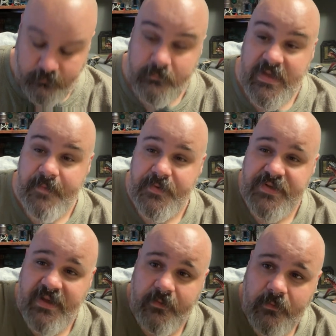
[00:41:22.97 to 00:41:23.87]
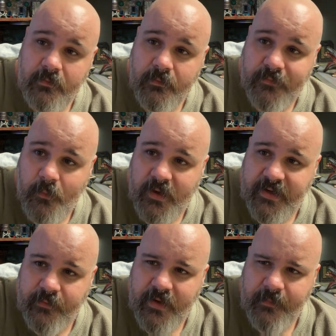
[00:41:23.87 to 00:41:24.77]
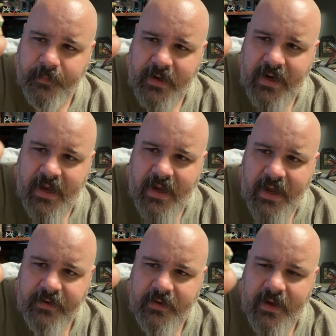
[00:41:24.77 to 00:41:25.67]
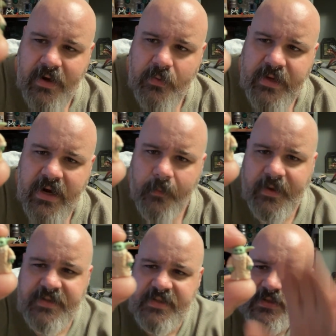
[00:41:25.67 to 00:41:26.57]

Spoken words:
10% from what I had read. But I don't care because it's